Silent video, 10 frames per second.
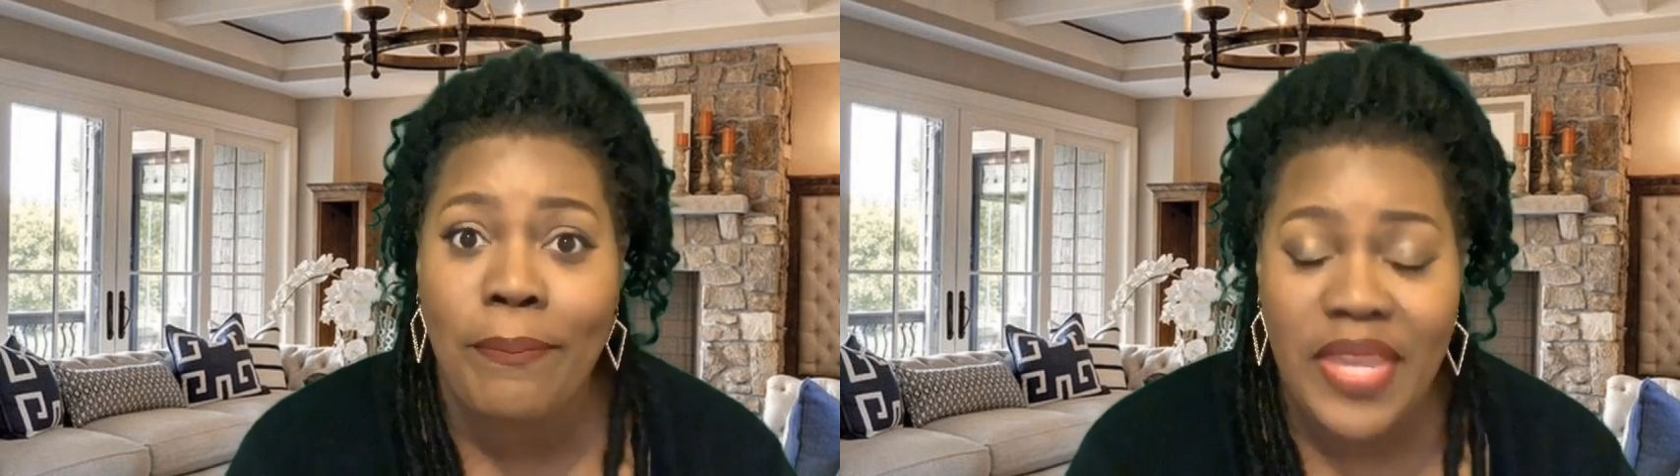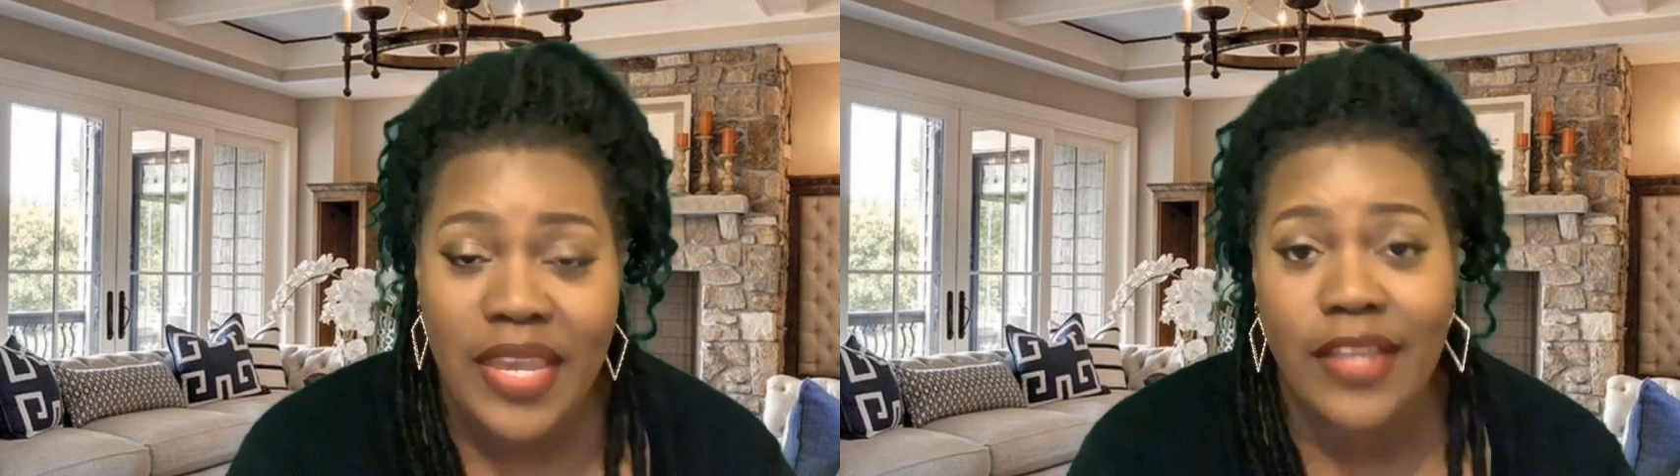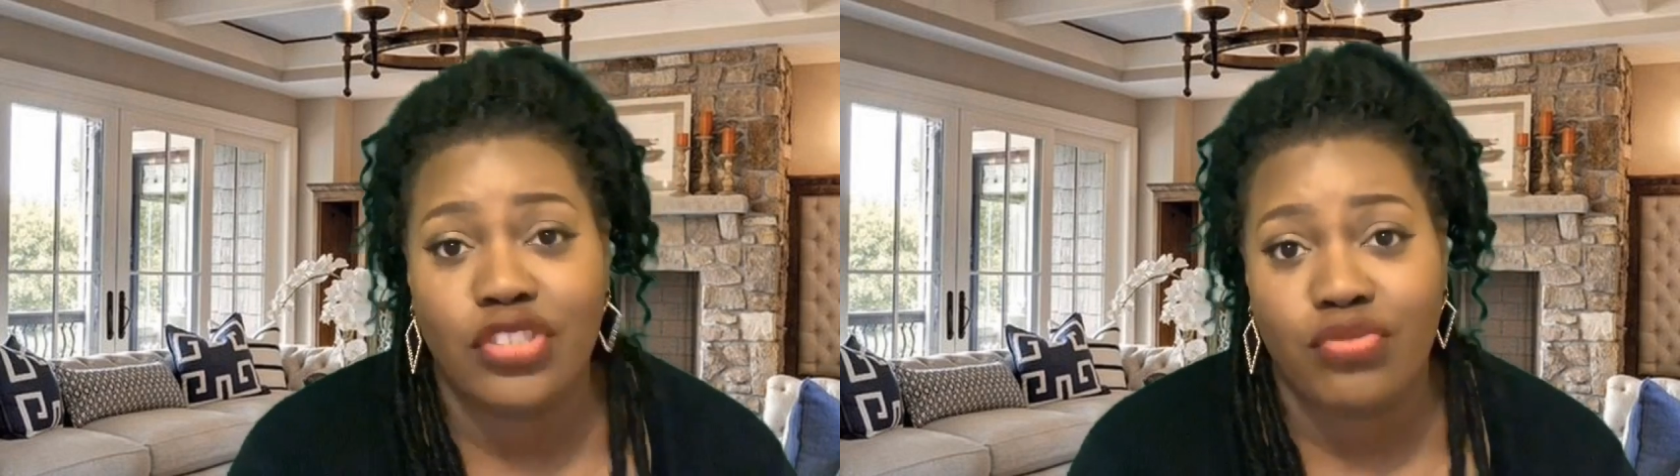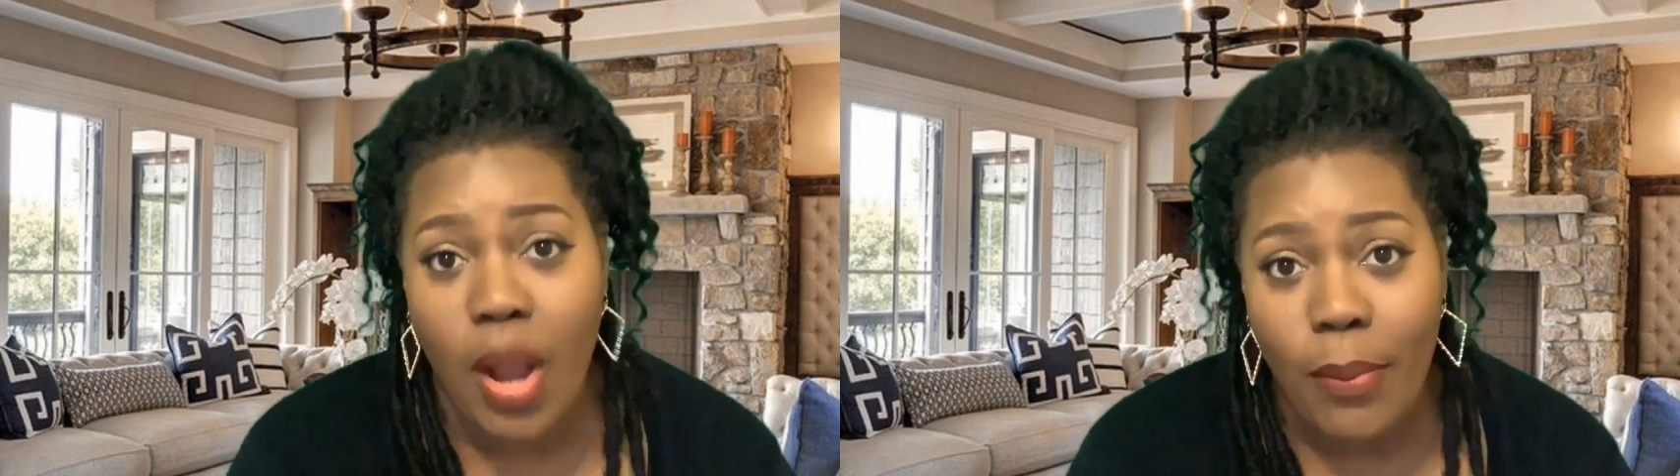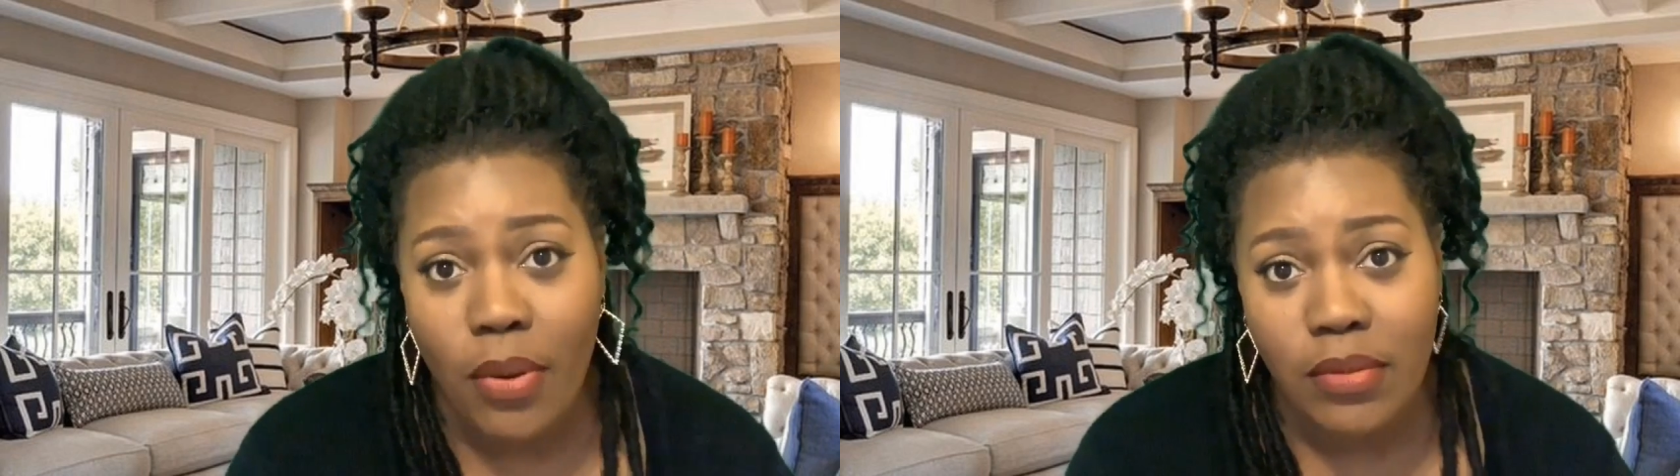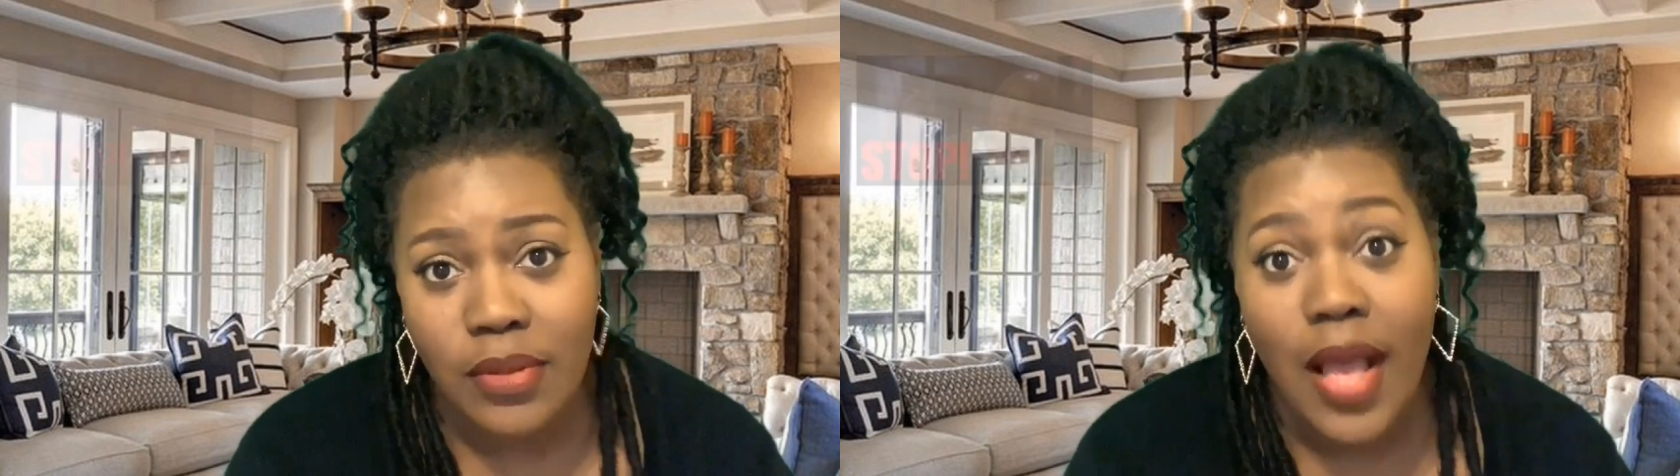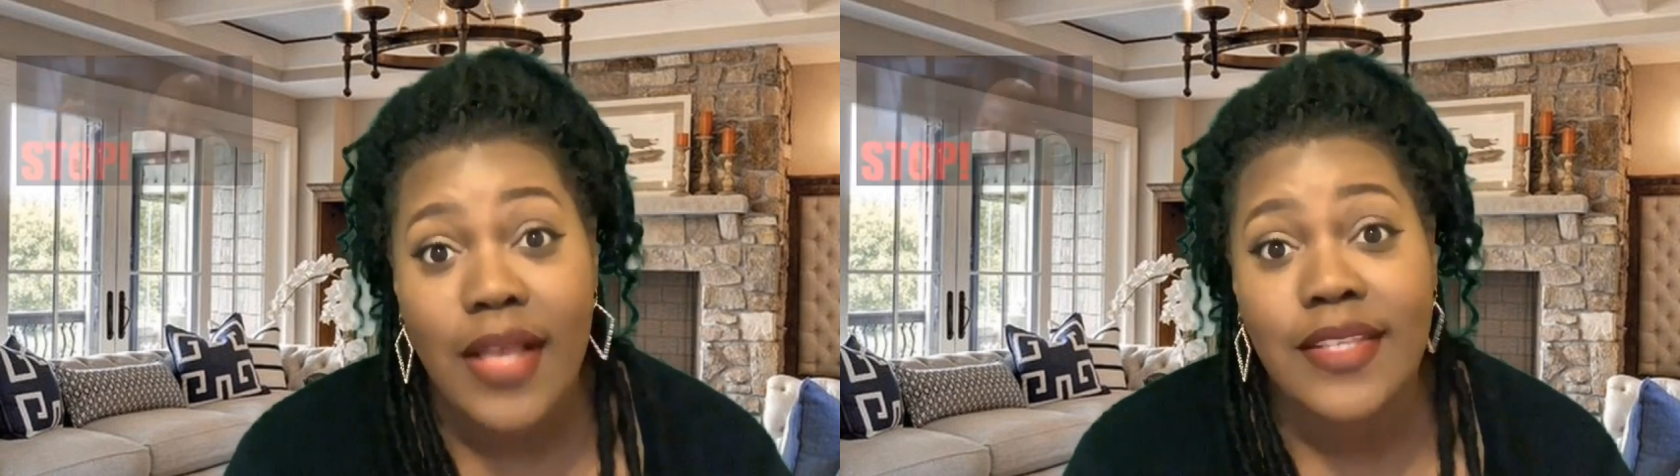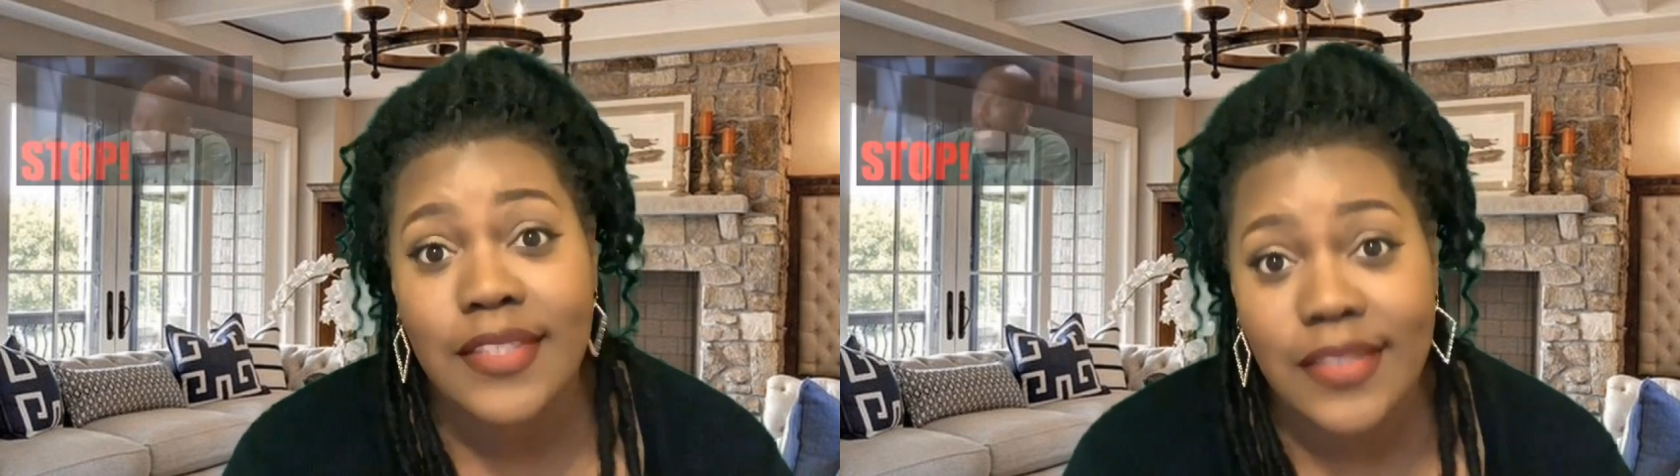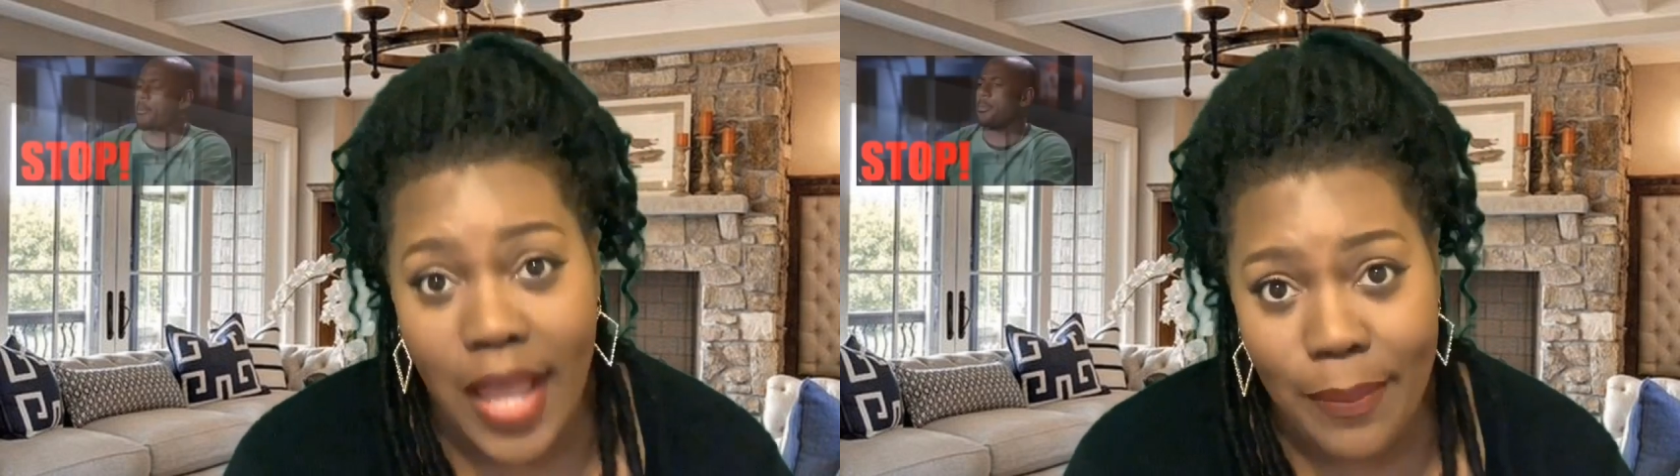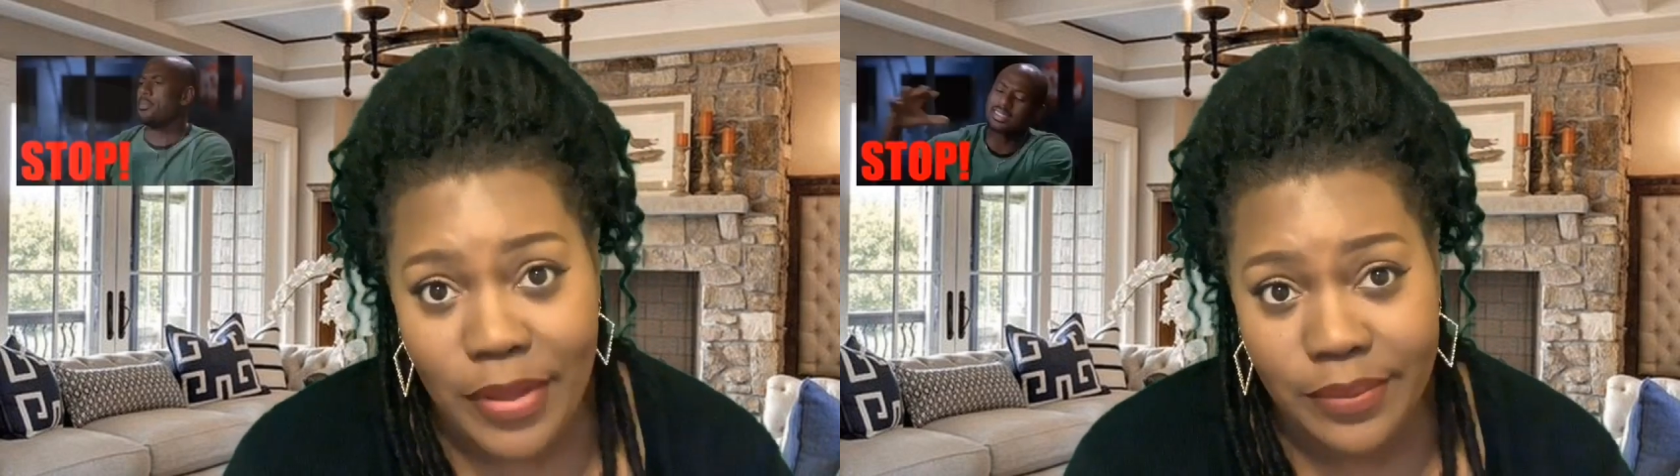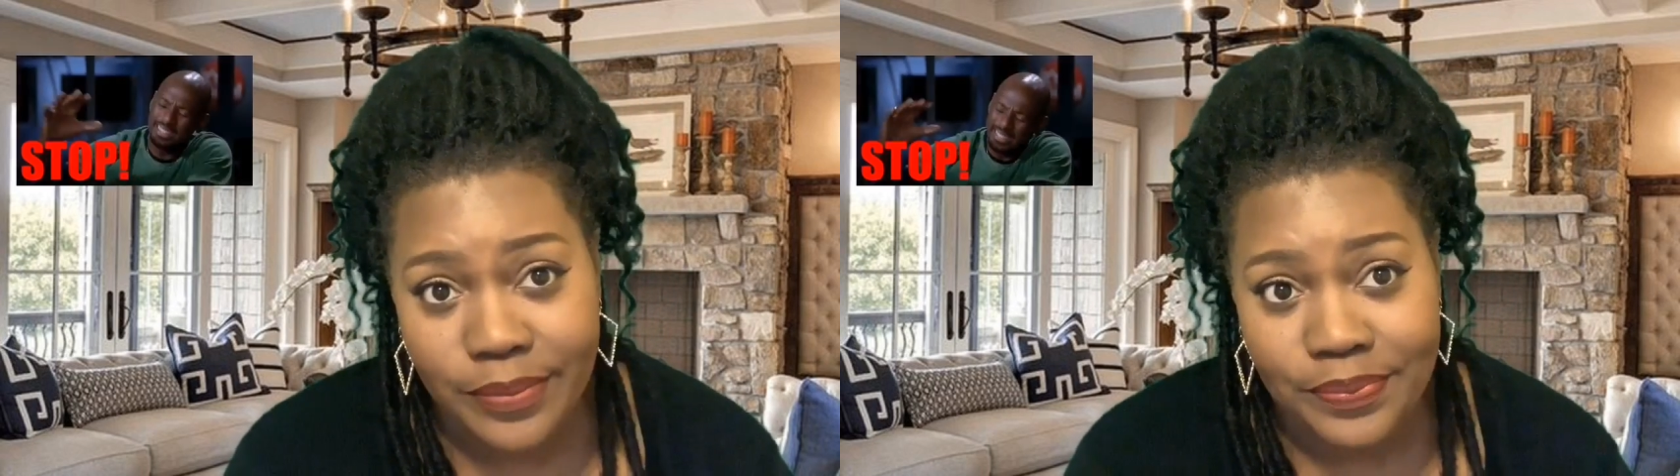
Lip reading: be in trouble. Stop it.